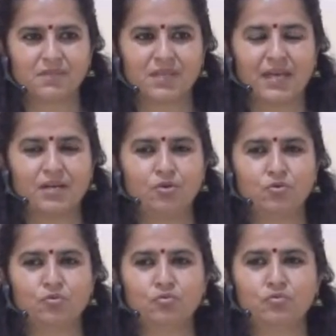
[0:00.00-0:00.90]
Can
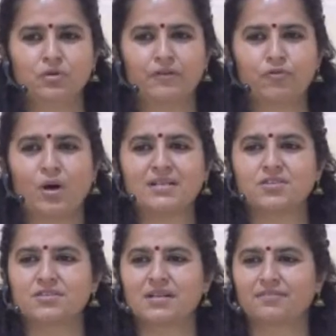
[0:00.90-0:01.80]
you, if you ask
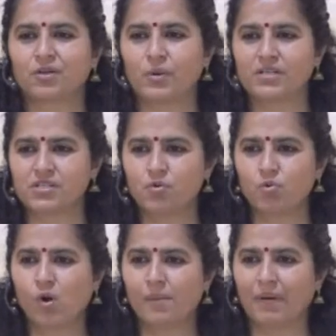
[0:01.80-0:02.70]
yourself the question,
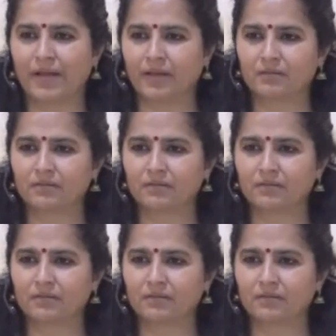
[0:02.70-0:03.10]
who am I?